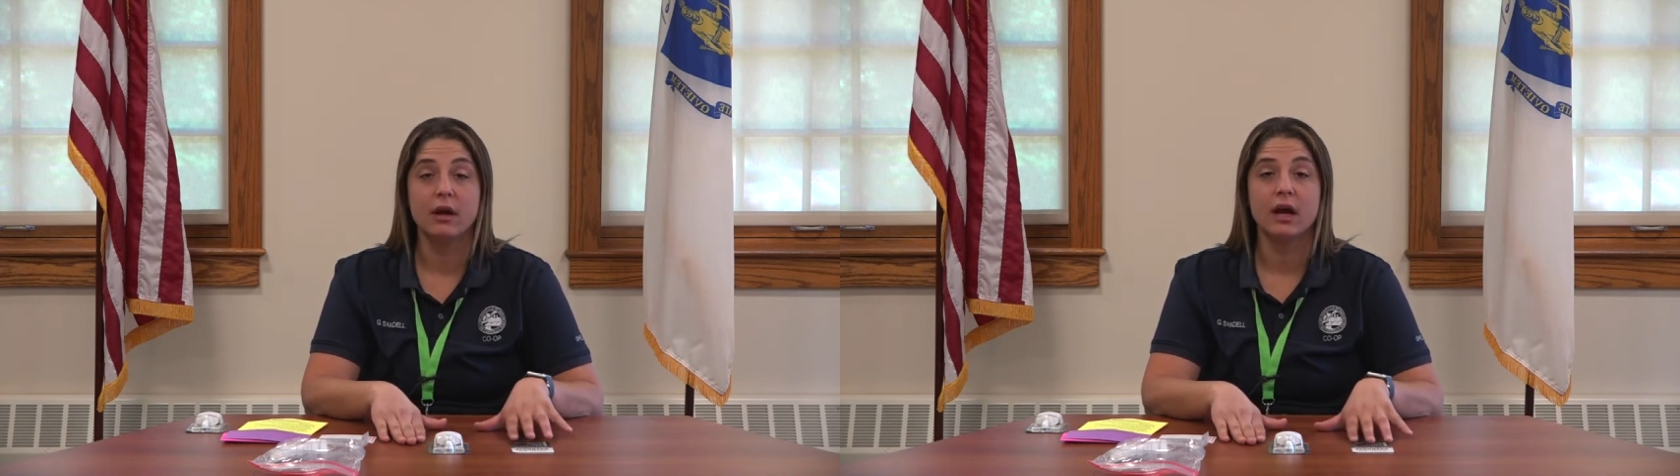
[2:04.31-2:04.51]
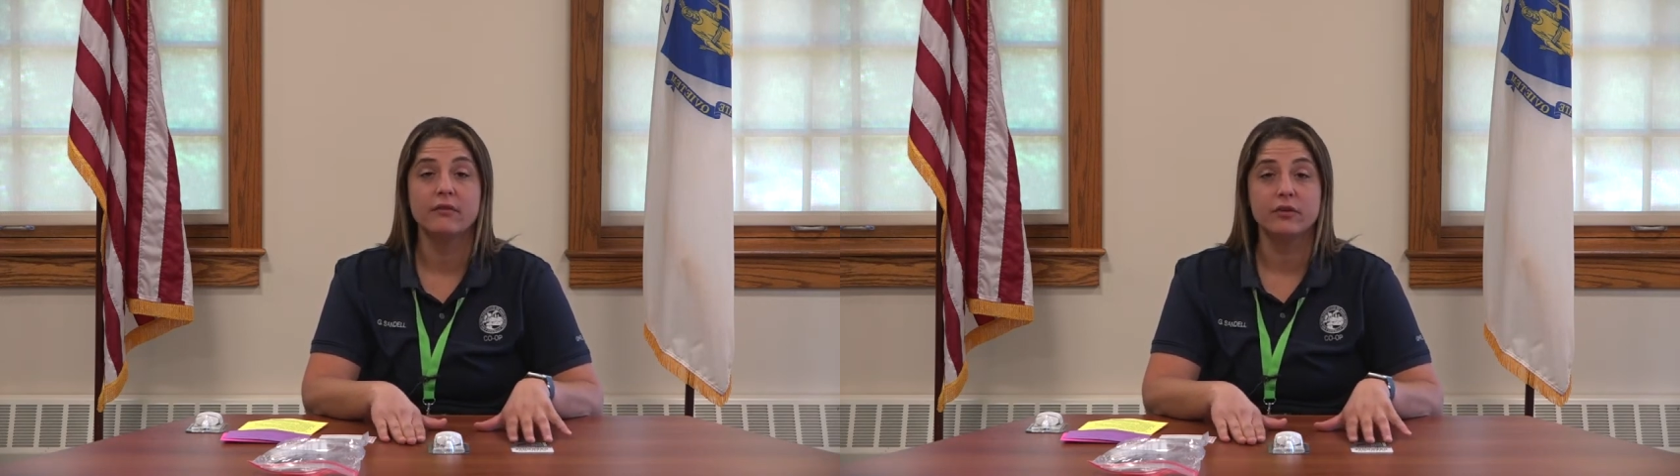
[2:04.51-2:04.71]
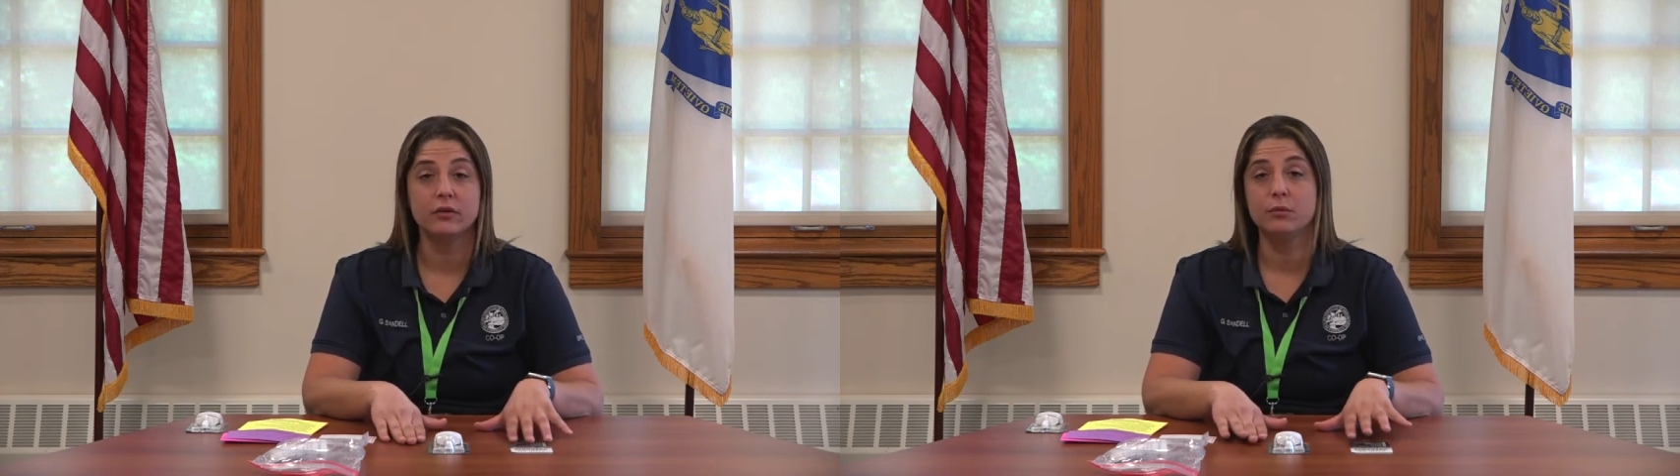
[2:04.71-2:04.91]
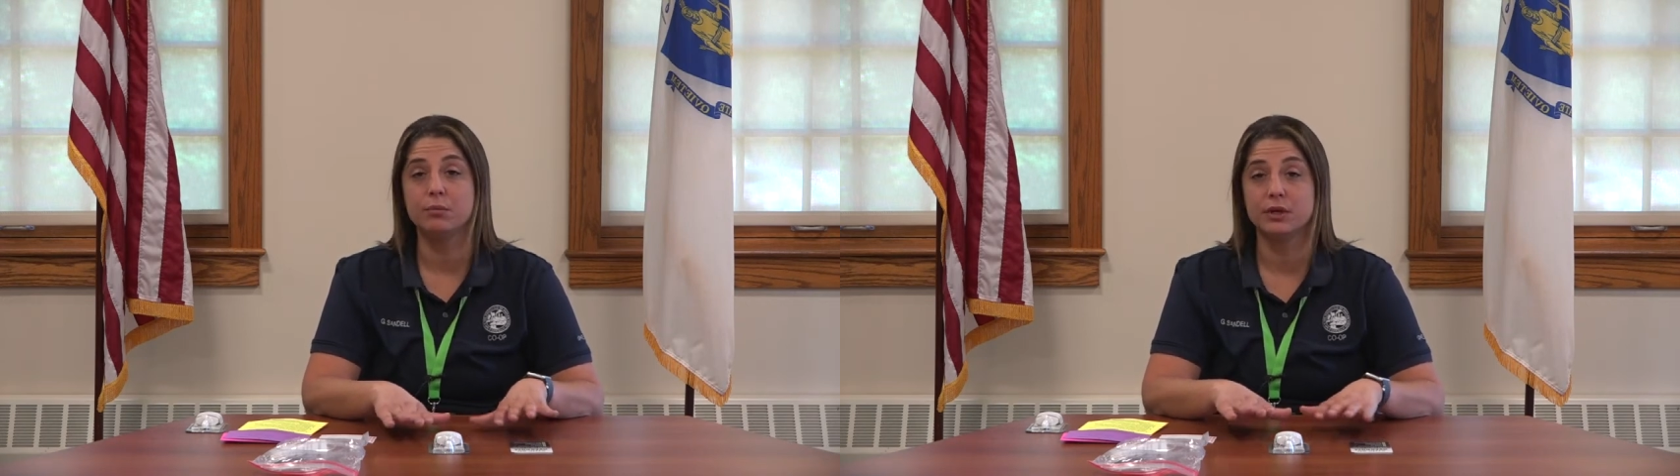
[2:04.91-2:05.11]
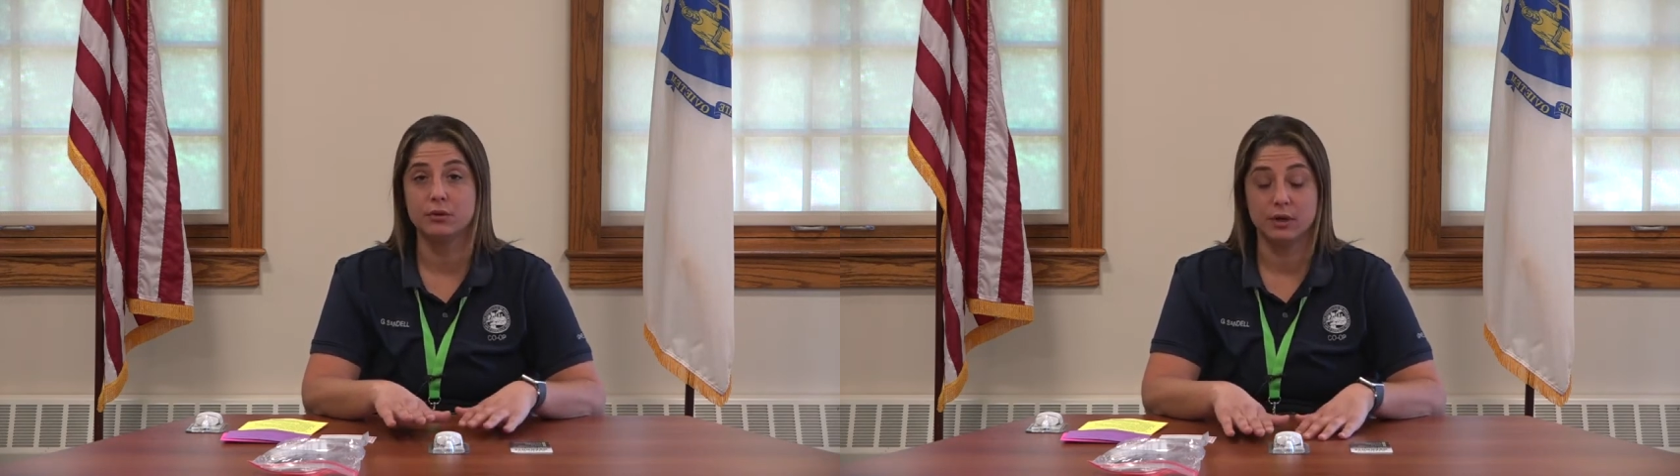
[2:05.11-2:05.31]
have to,
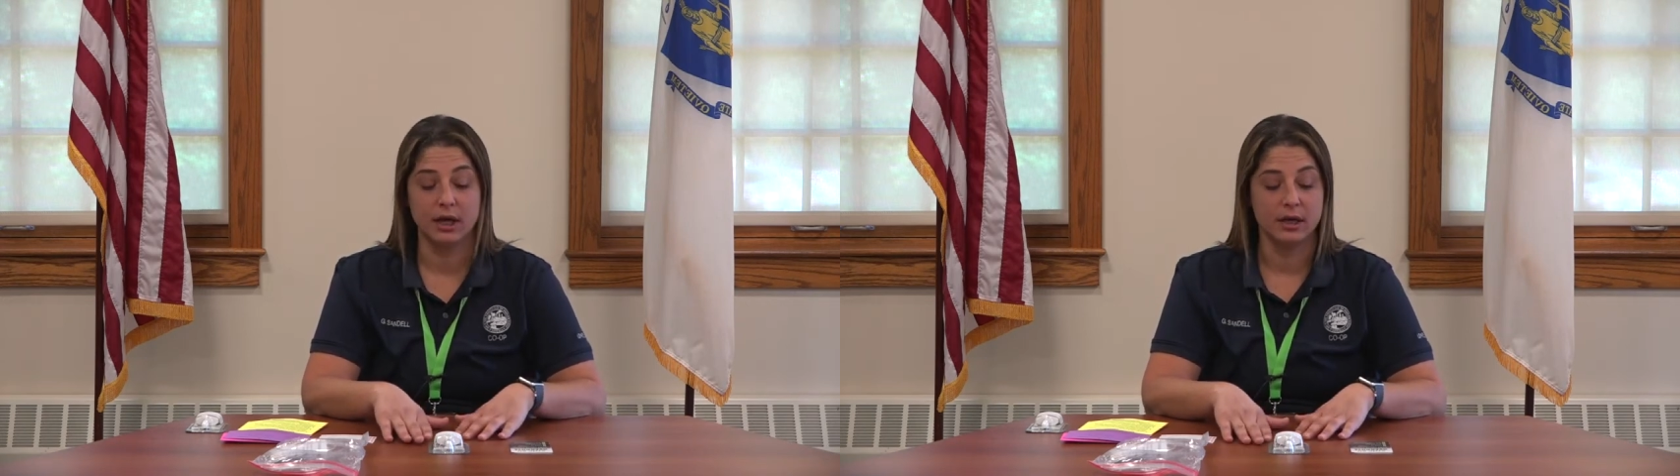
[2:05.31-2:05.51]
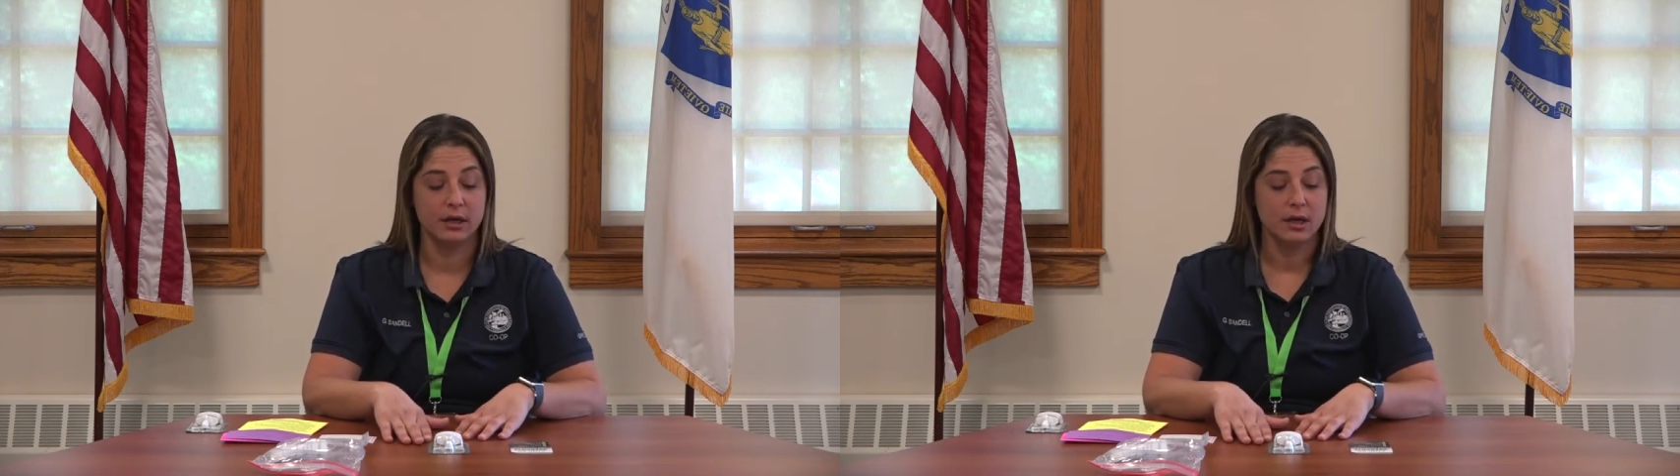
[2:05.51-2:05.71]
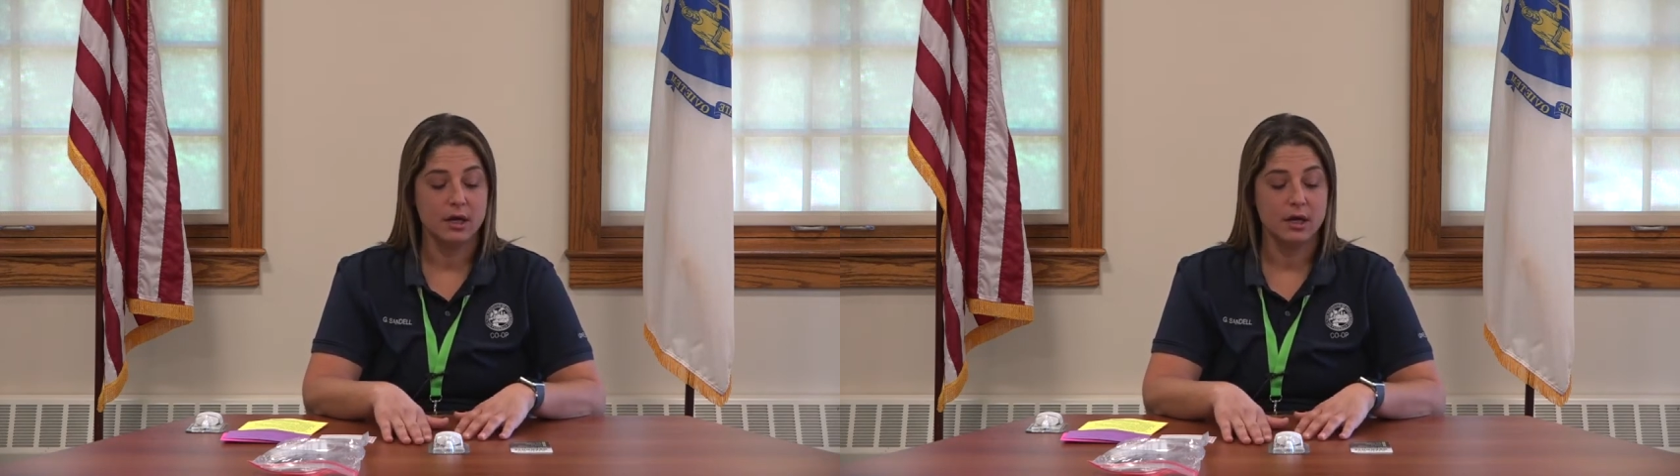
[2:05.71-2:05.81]
but you can.